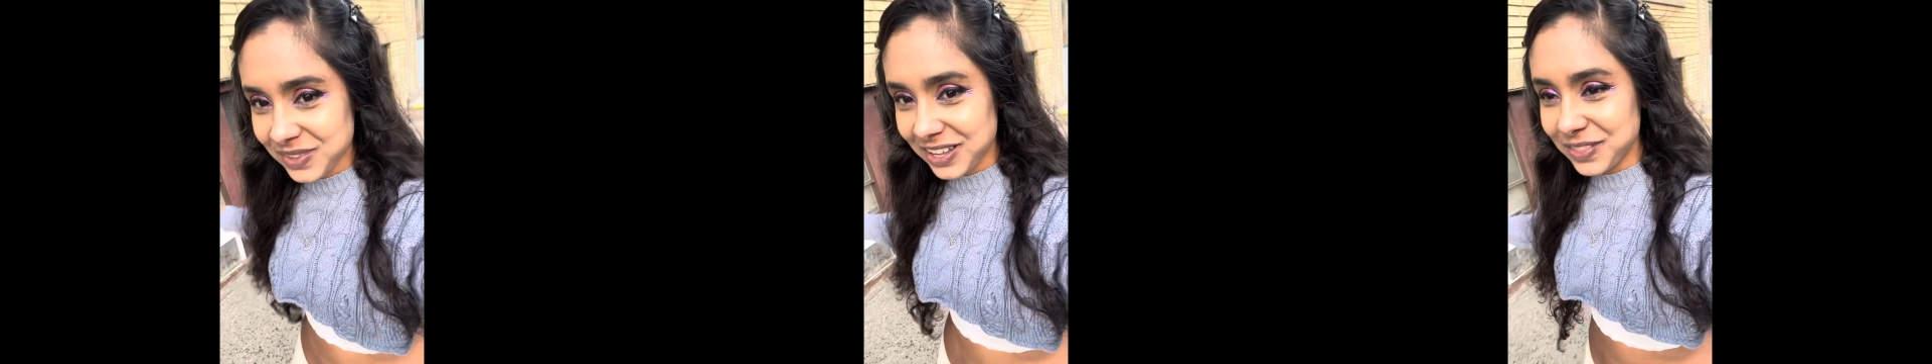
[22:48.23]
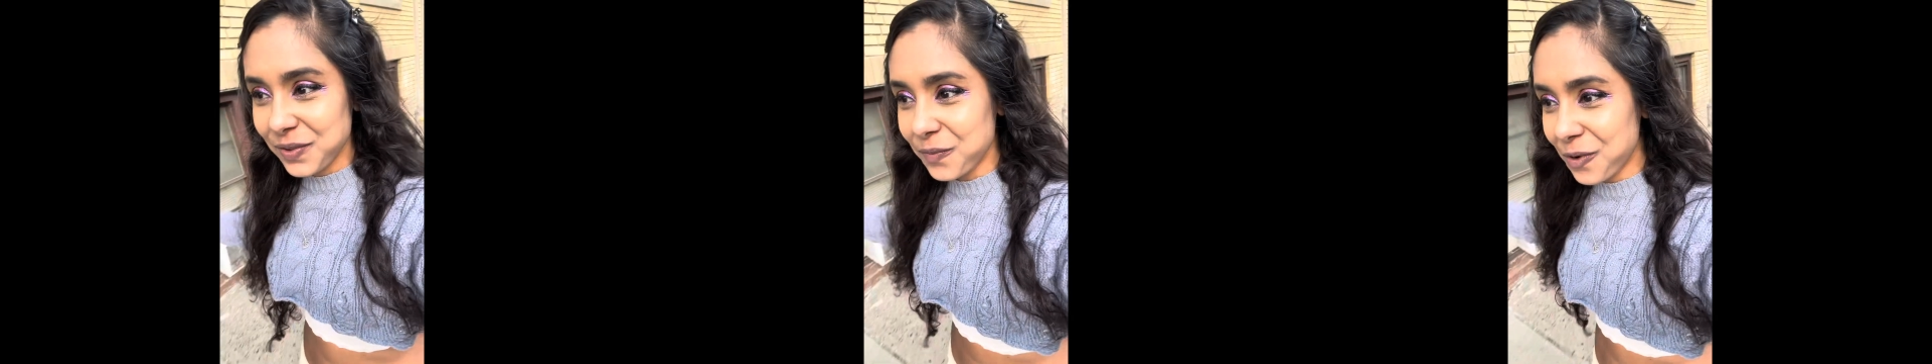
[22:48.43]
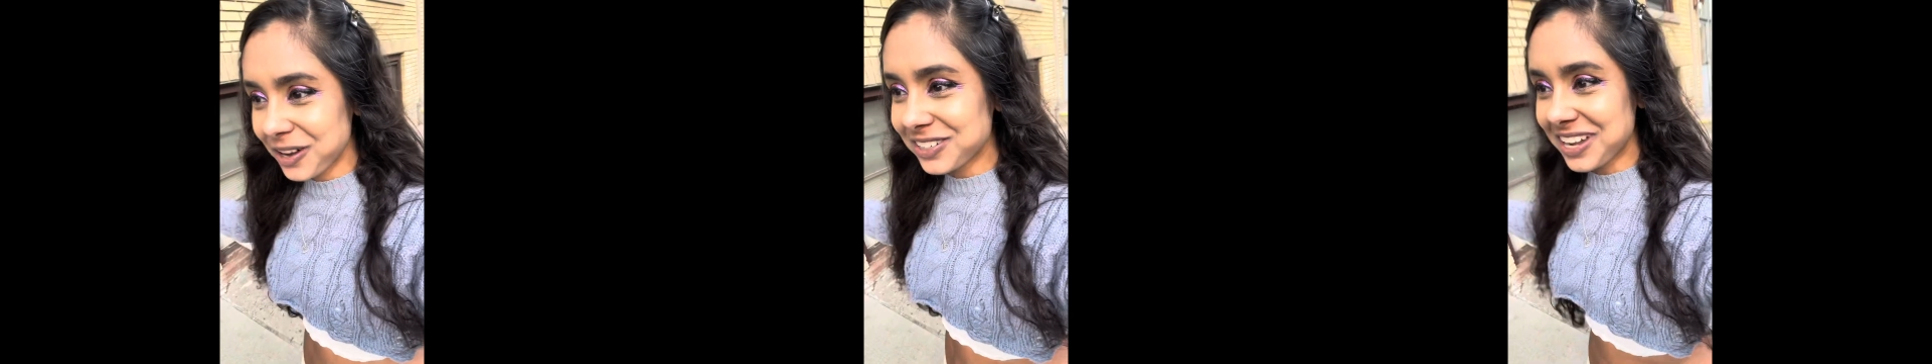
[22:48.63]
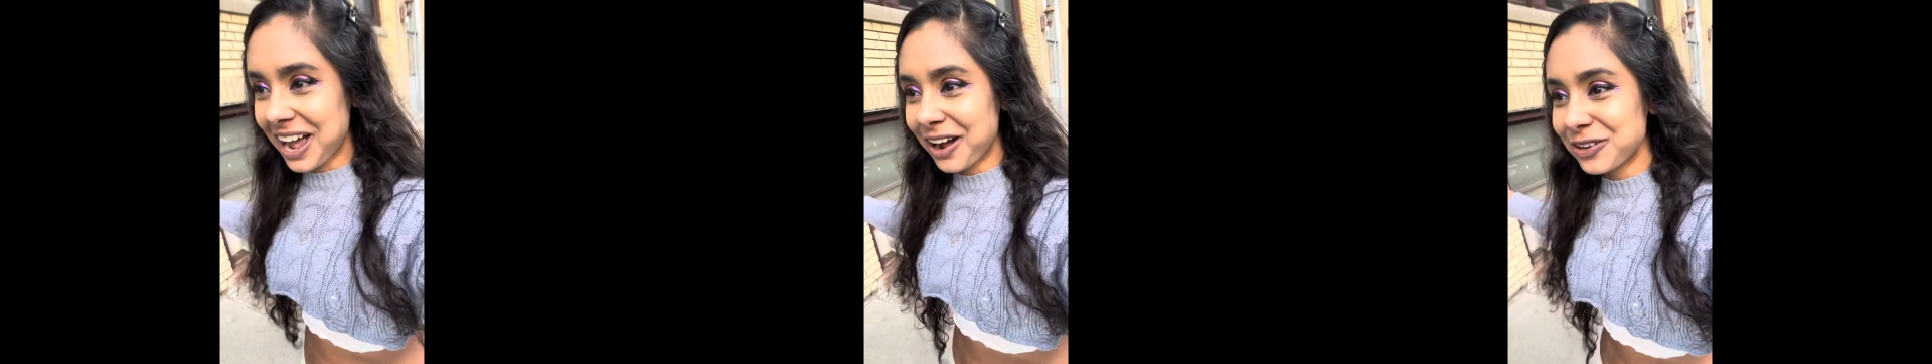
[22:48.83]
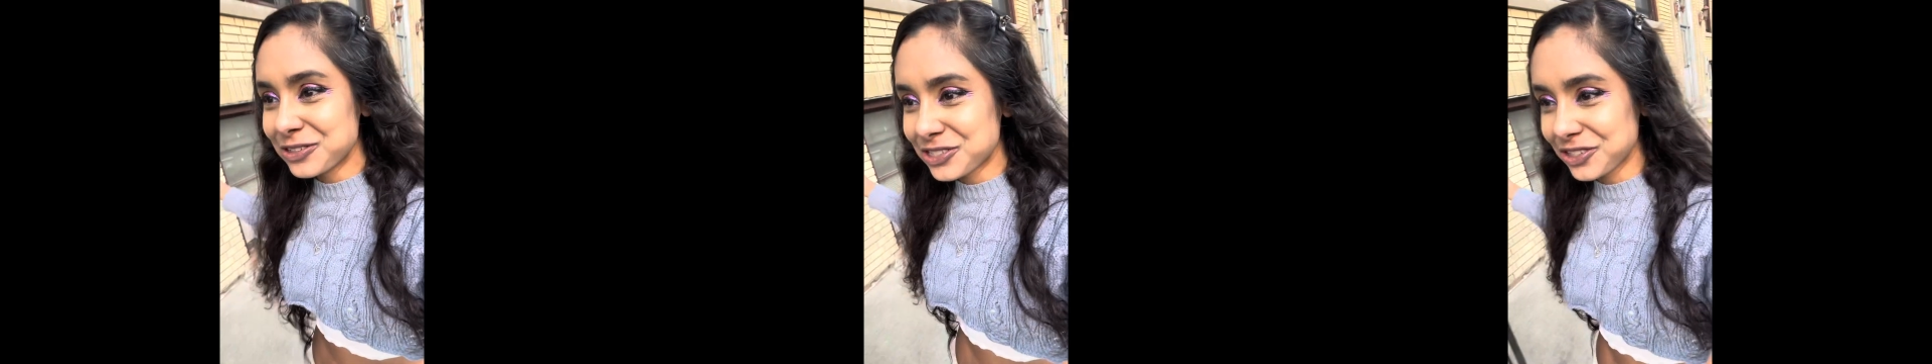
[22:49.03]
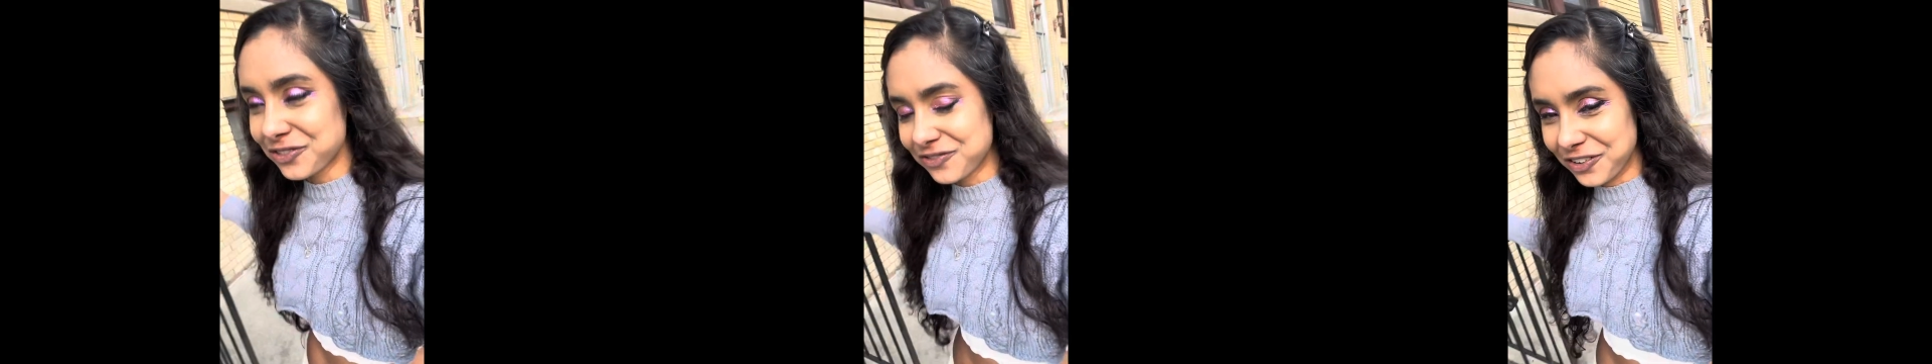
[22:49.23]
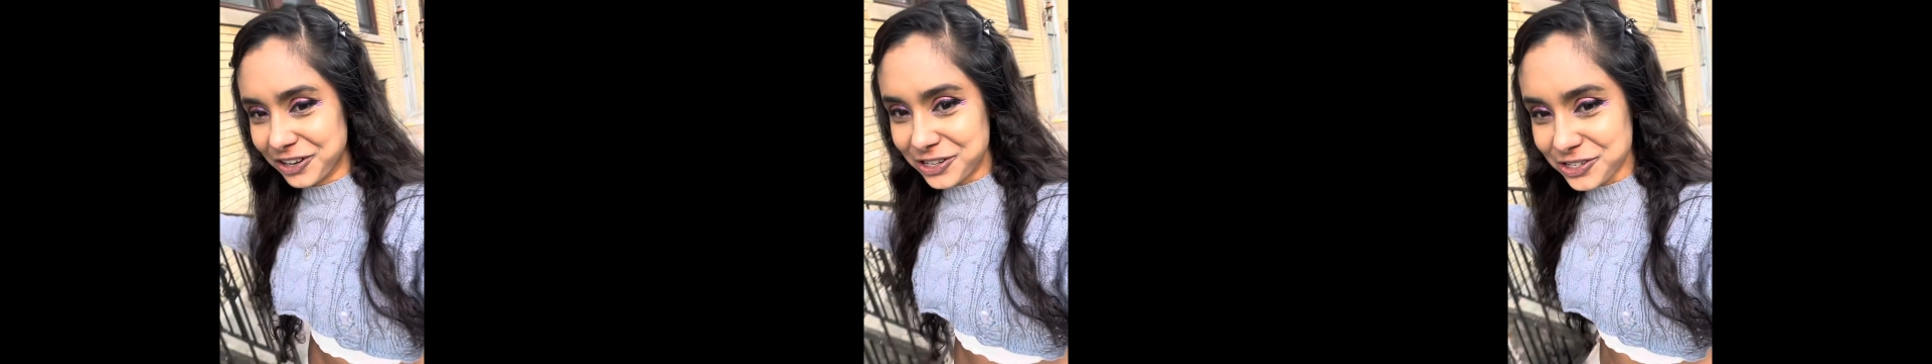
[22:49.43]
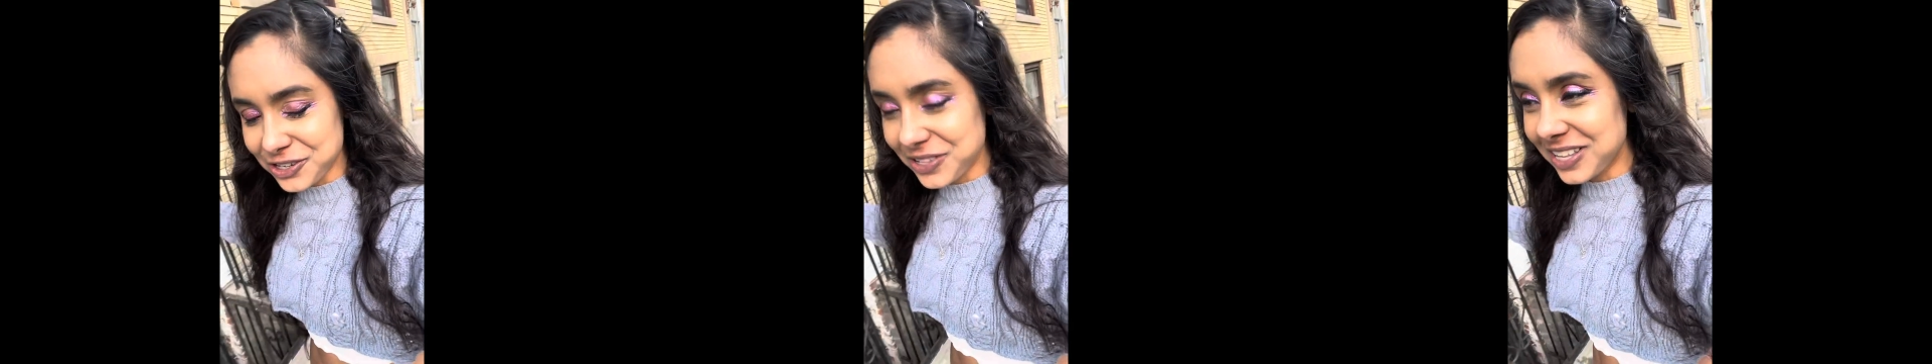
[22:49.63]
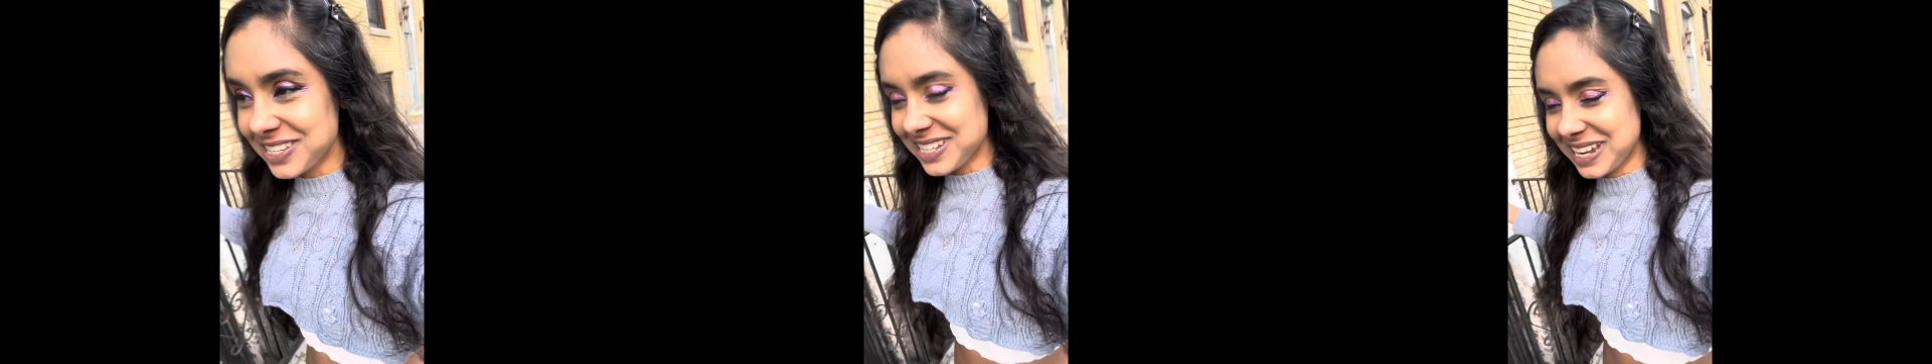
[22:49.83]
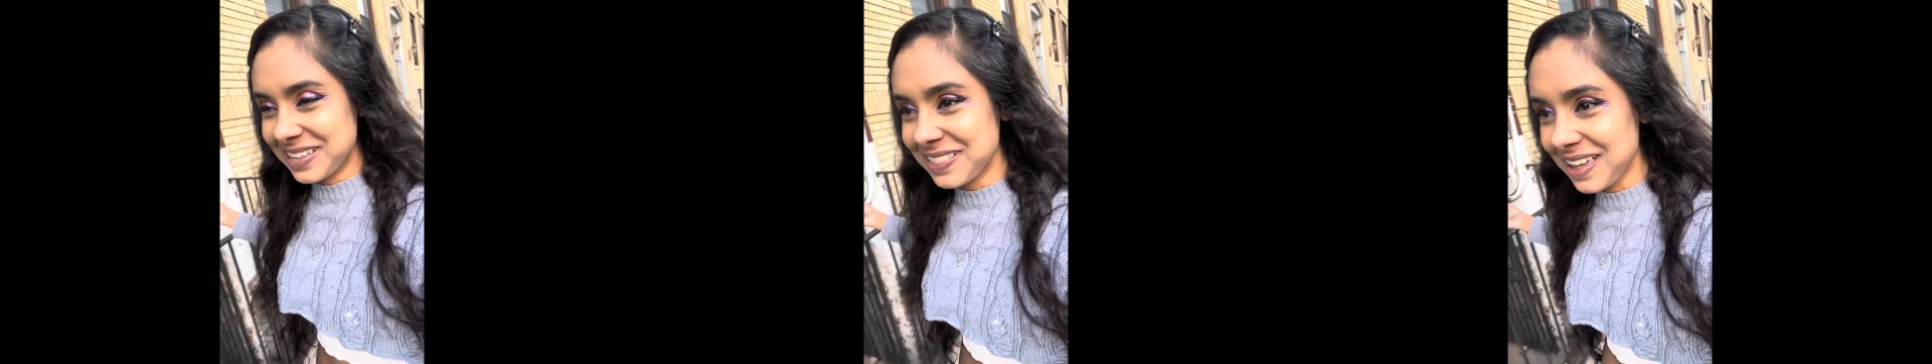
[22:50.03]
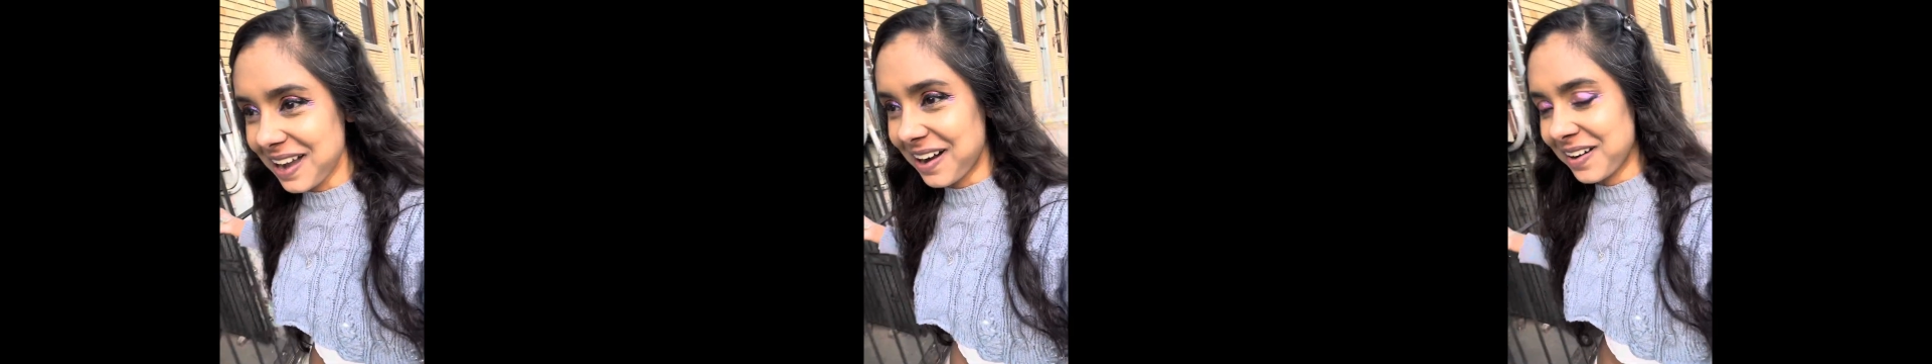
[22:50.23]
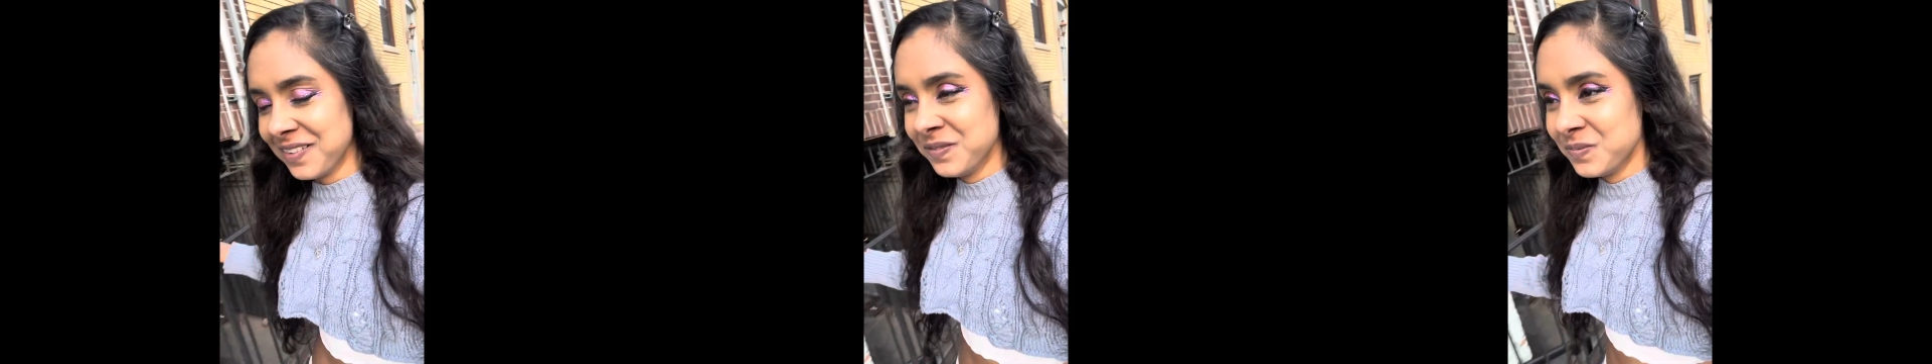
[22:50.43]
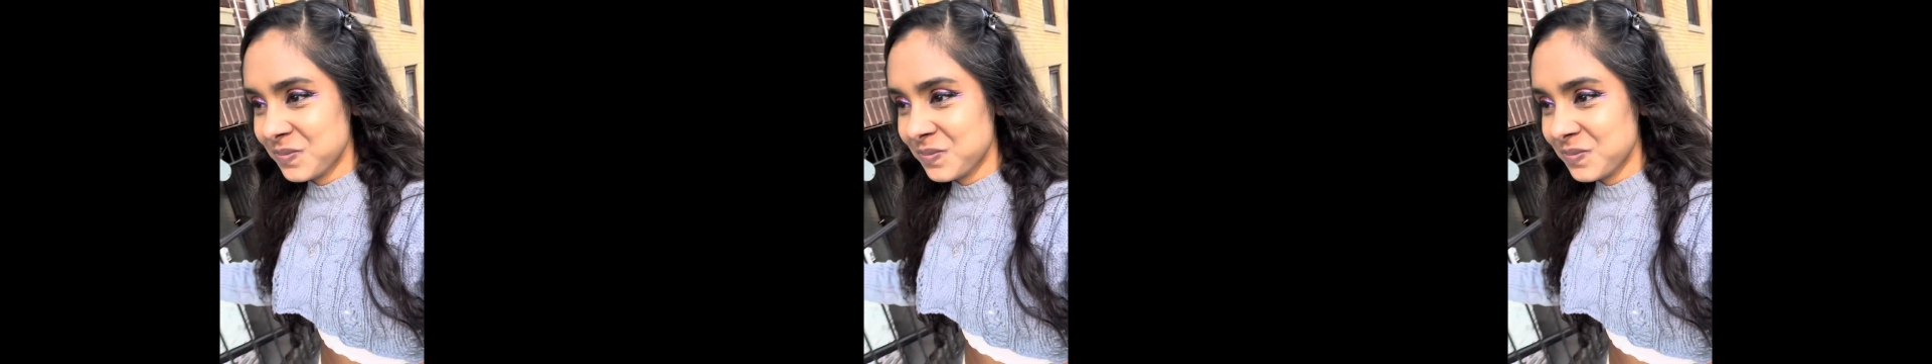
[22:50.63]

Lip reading: the one couch of furniture that's in there.